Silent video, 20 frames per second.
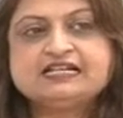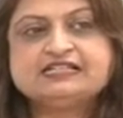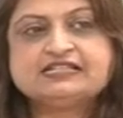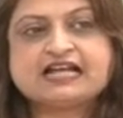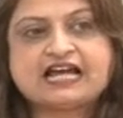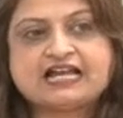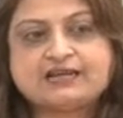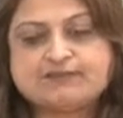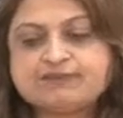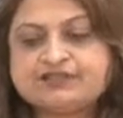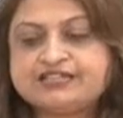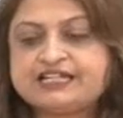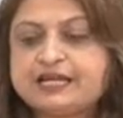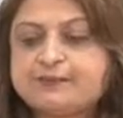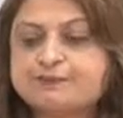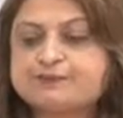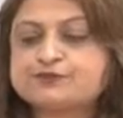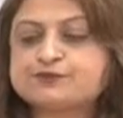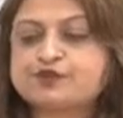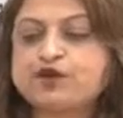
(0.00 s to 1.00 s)
Time
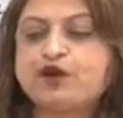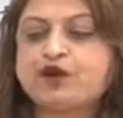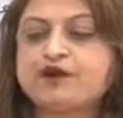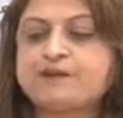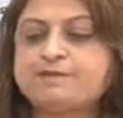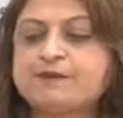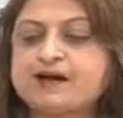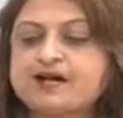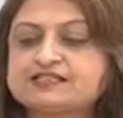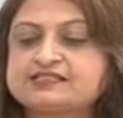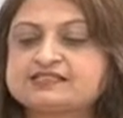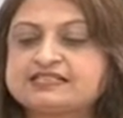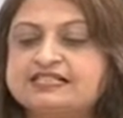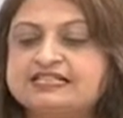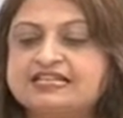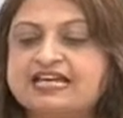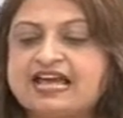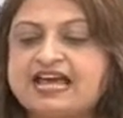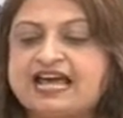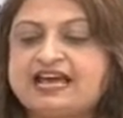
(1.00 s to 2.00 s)
keeps on
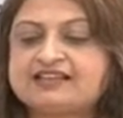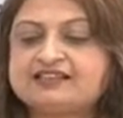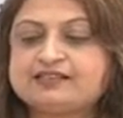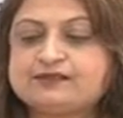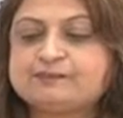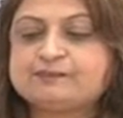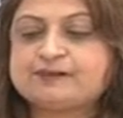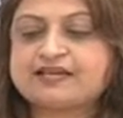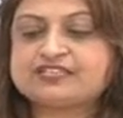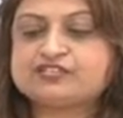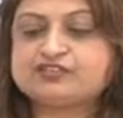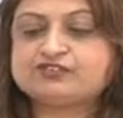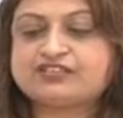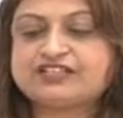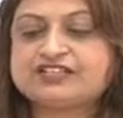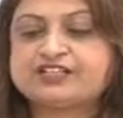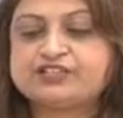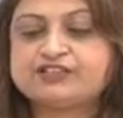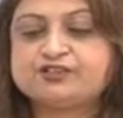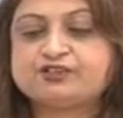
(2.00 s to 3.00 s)
passing, and the best
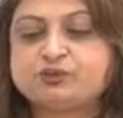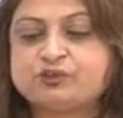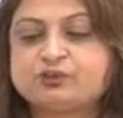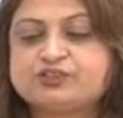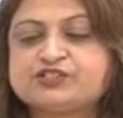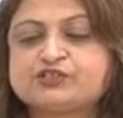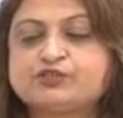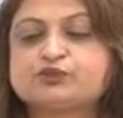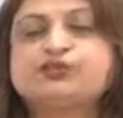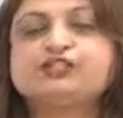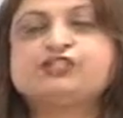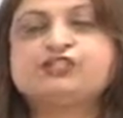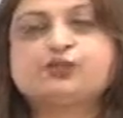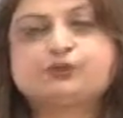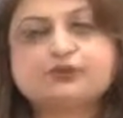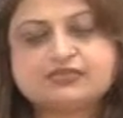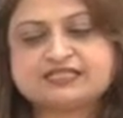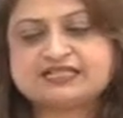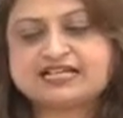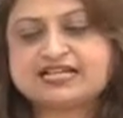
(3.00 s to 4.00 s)
we can do is to
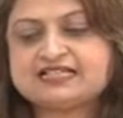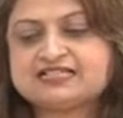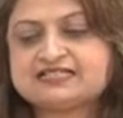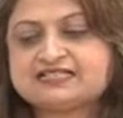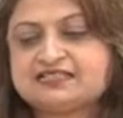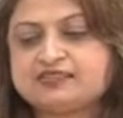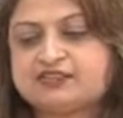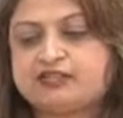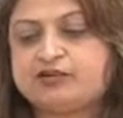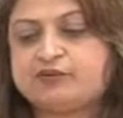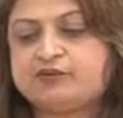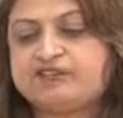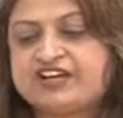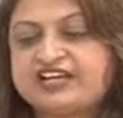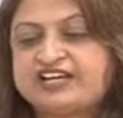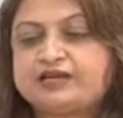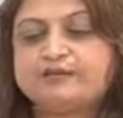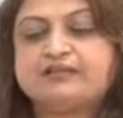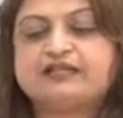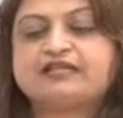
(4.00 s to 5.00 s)
utilize the
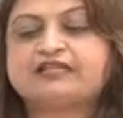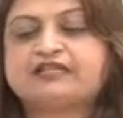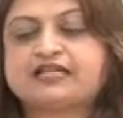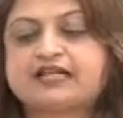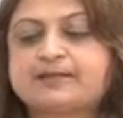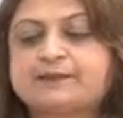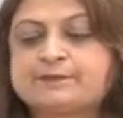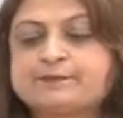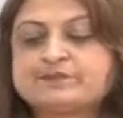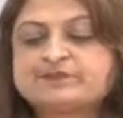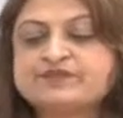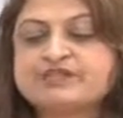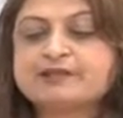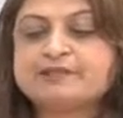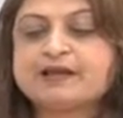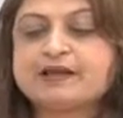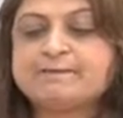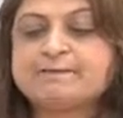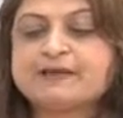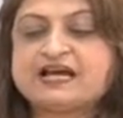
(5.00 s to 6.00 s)
available time
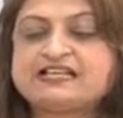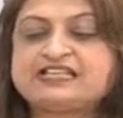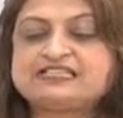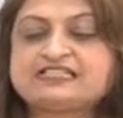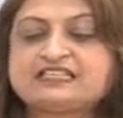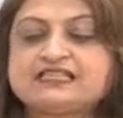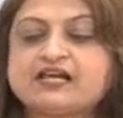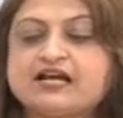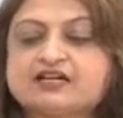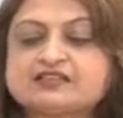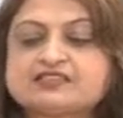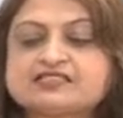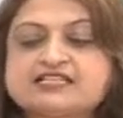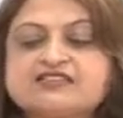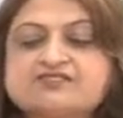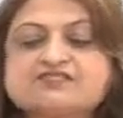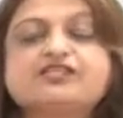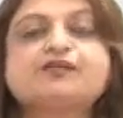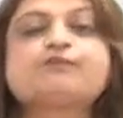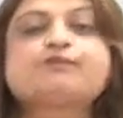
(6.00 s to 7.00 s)
by managing
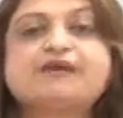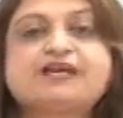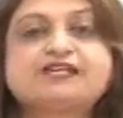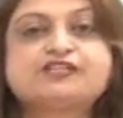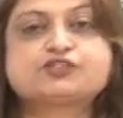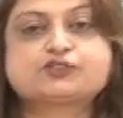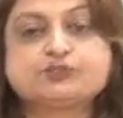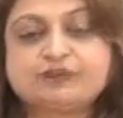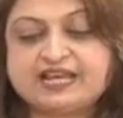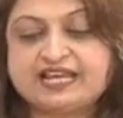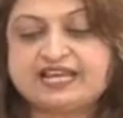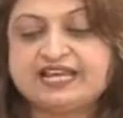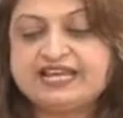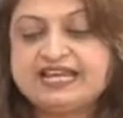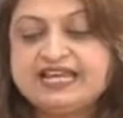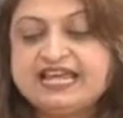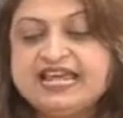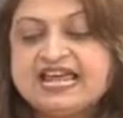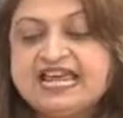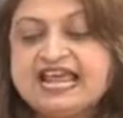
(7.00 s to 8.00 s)
ourselves the best way.